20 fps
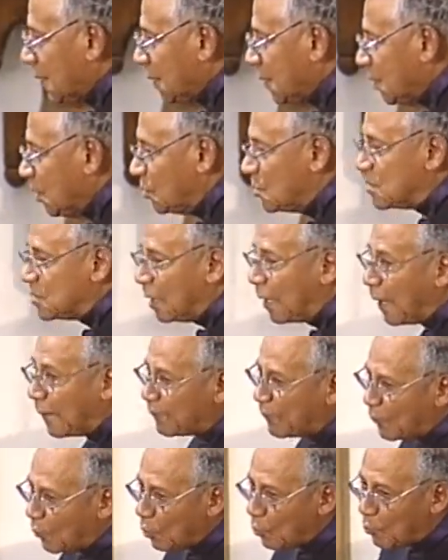You
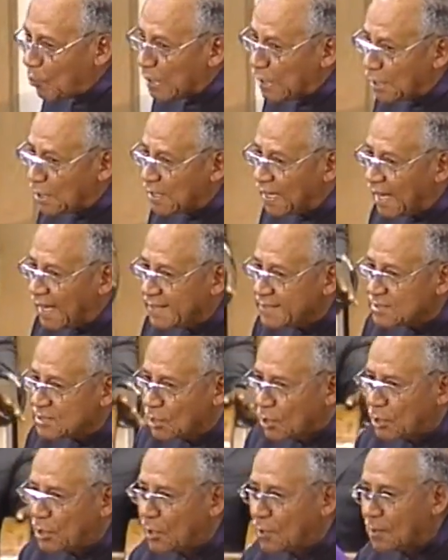stop for the red light
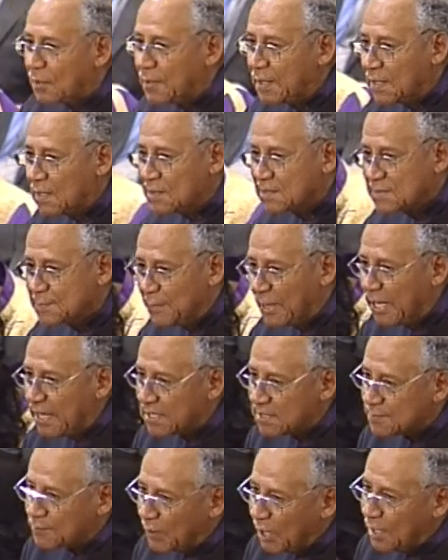so you don't get
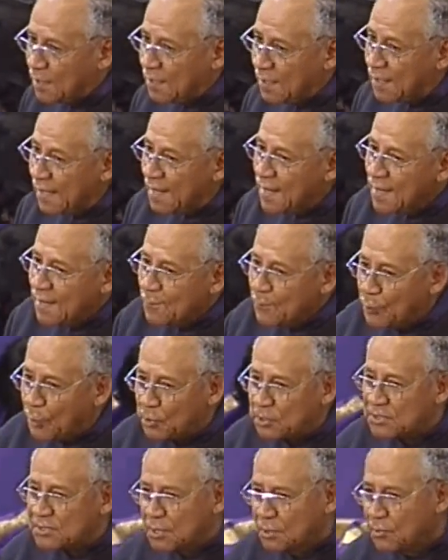smashed by the
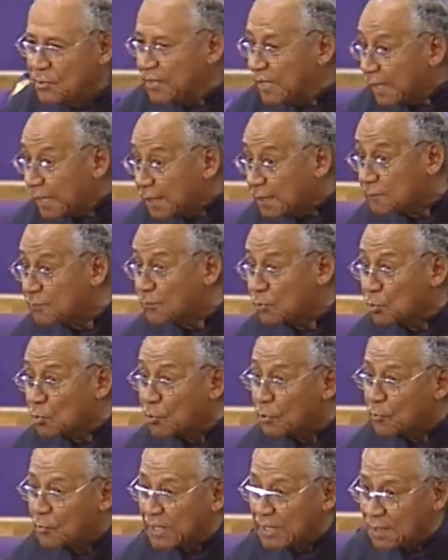person who came through
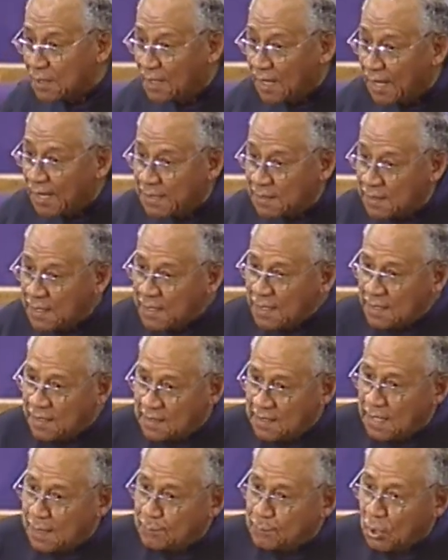the red light
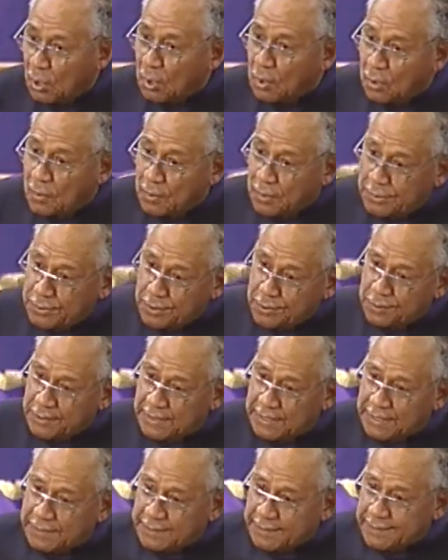and they blow on you
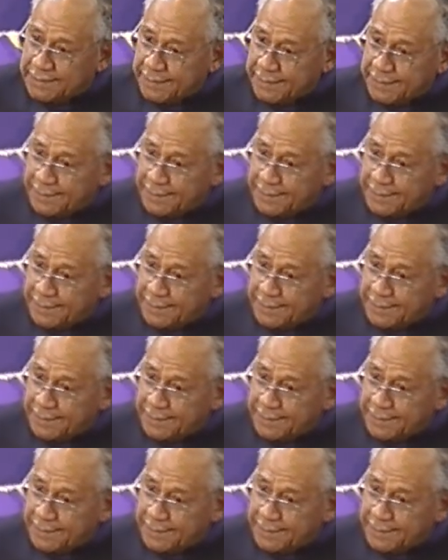again.